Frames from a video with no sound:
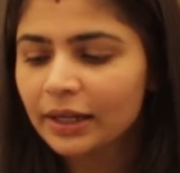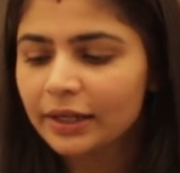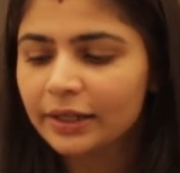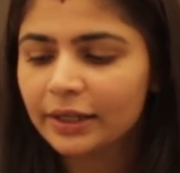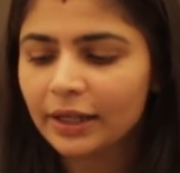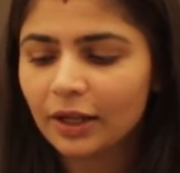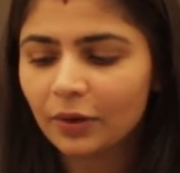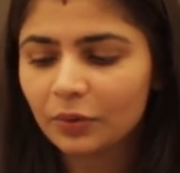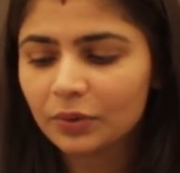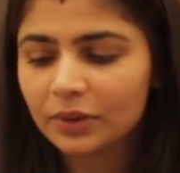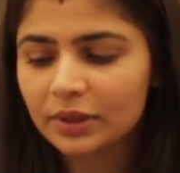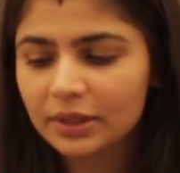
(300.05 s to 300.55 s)

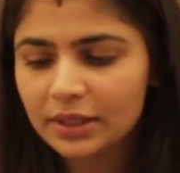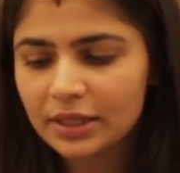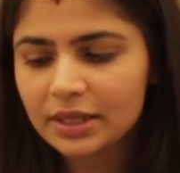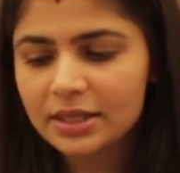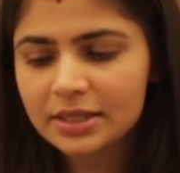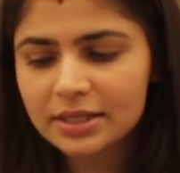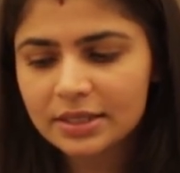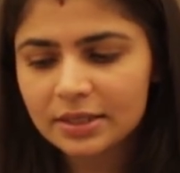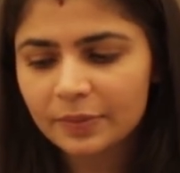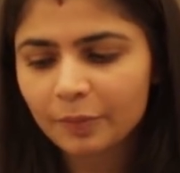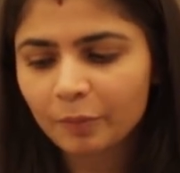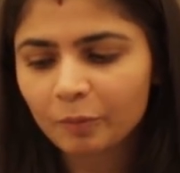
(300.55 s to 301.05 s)
Now
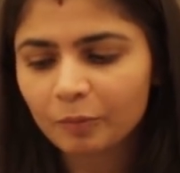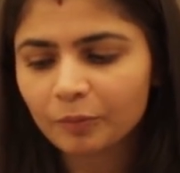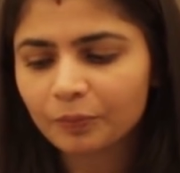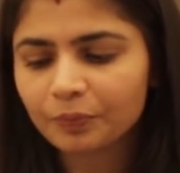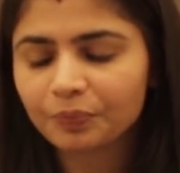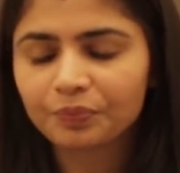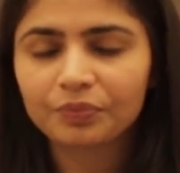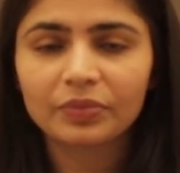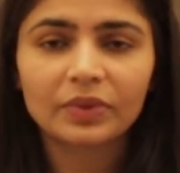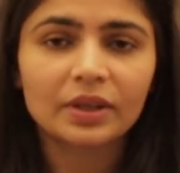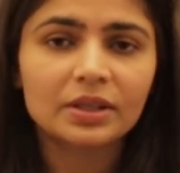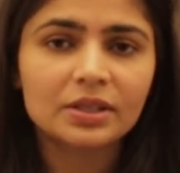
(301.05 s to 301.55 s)
this
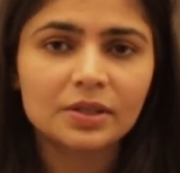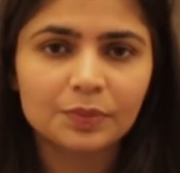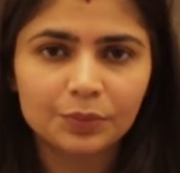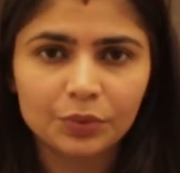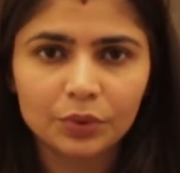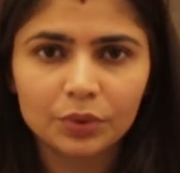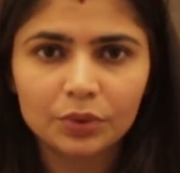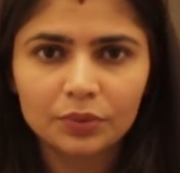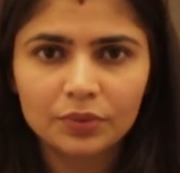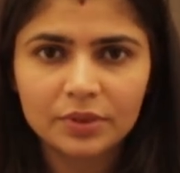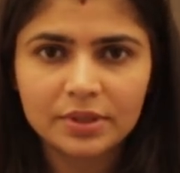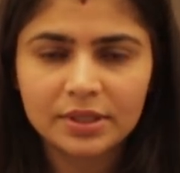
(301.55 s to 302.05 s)
is a
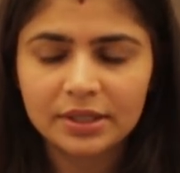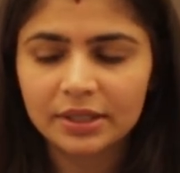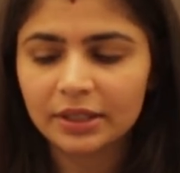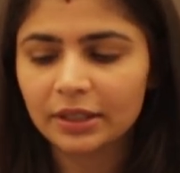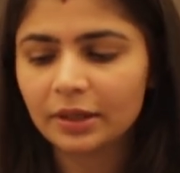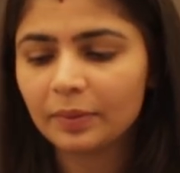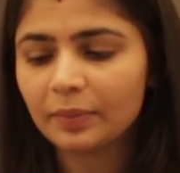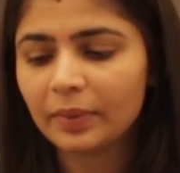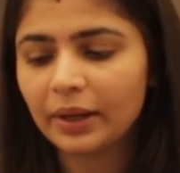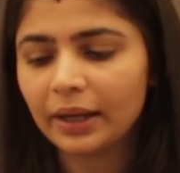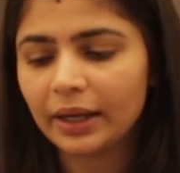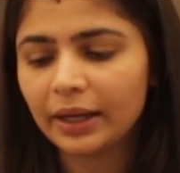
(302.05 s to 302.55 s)
beautiful
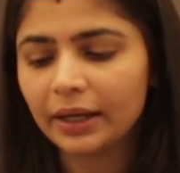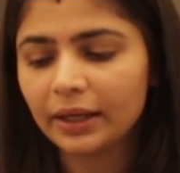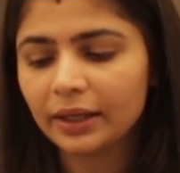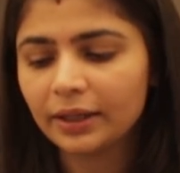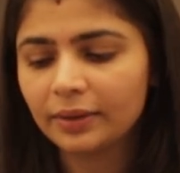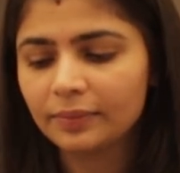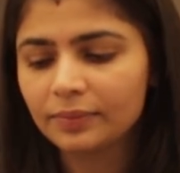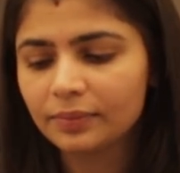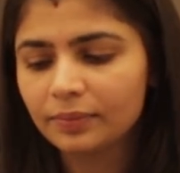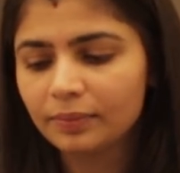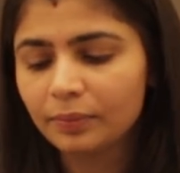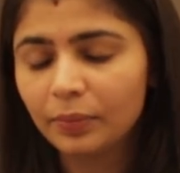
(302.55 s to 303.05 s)
serum.
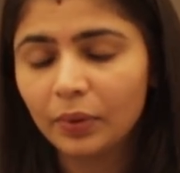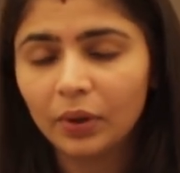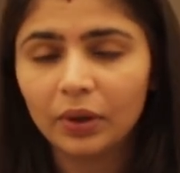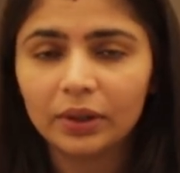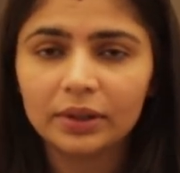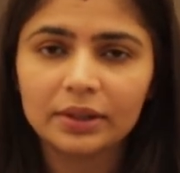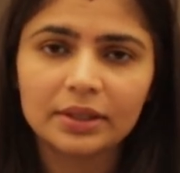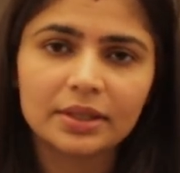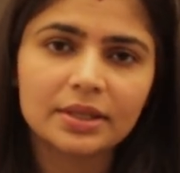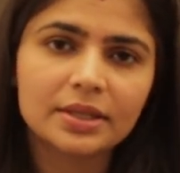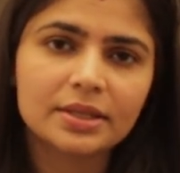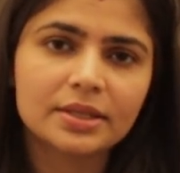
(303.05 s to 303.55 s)
I
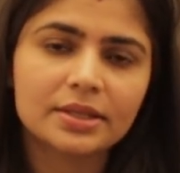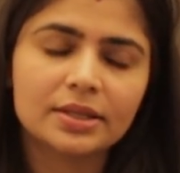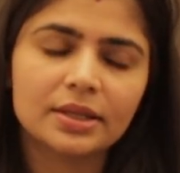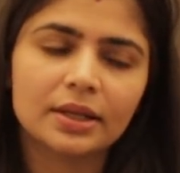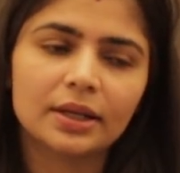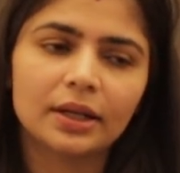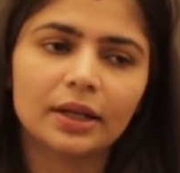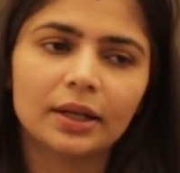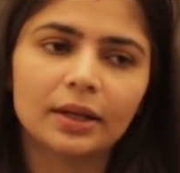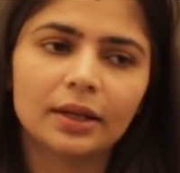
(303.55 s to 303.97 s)
bought this